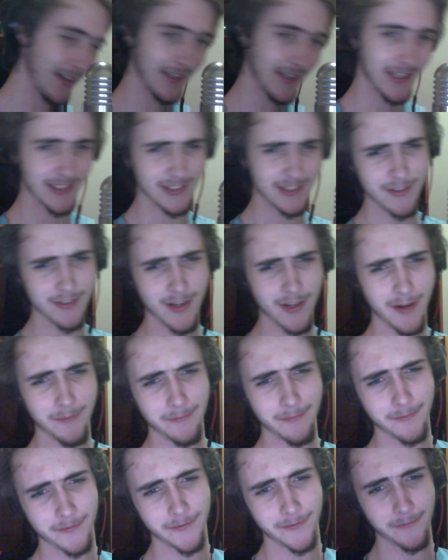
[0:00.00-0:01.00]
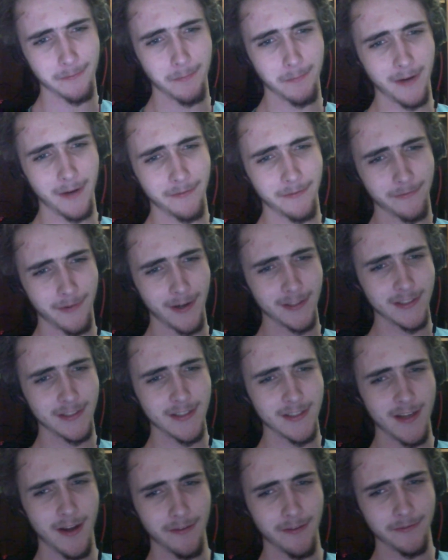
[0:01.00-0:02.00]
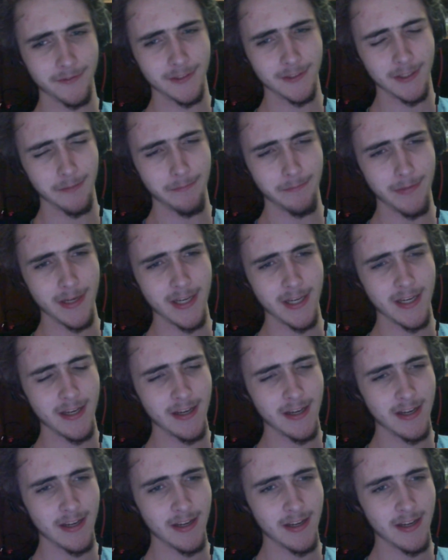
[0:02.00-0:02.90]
guess you're not my friend enough to be